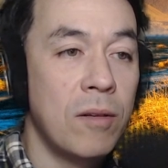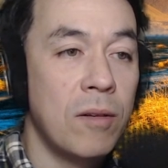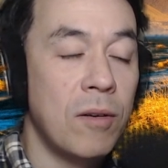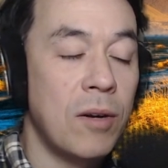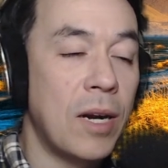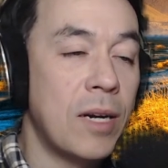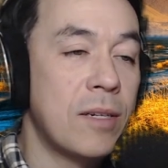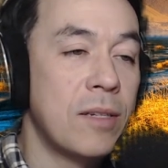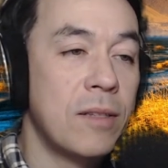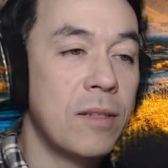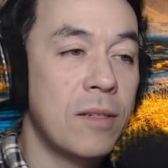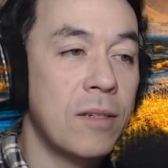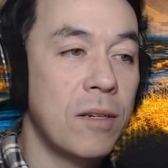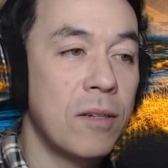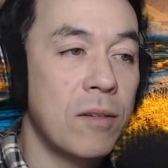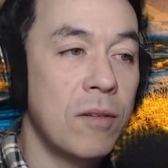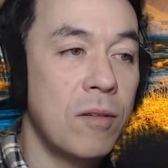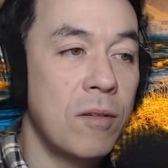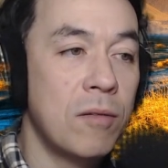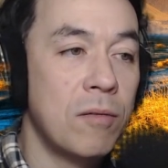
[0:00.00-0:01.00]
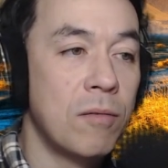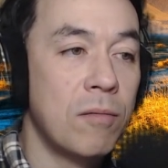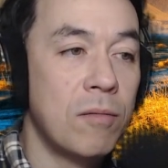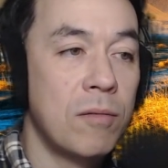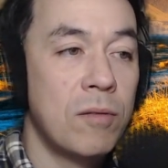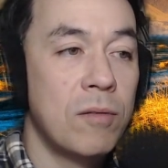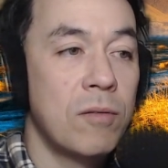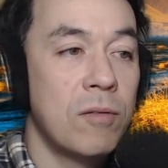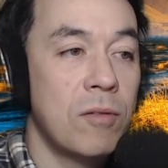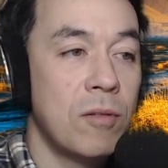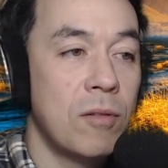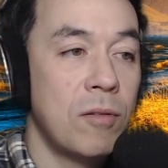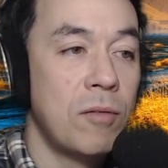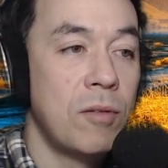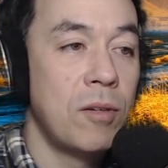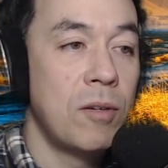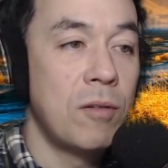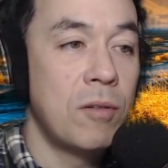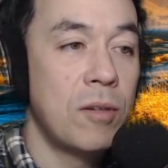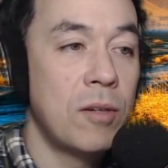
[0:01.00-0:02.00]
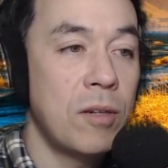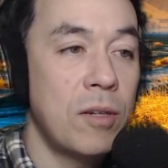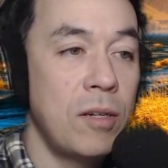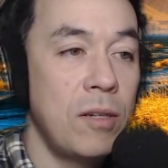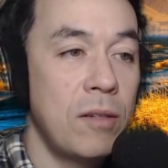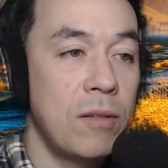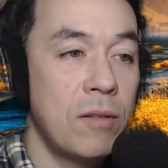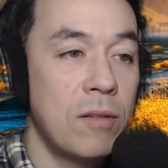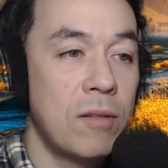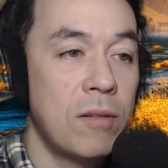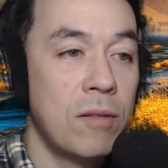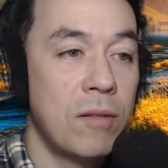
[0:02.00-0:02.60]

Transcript: Or actually, in this case, so no cookies?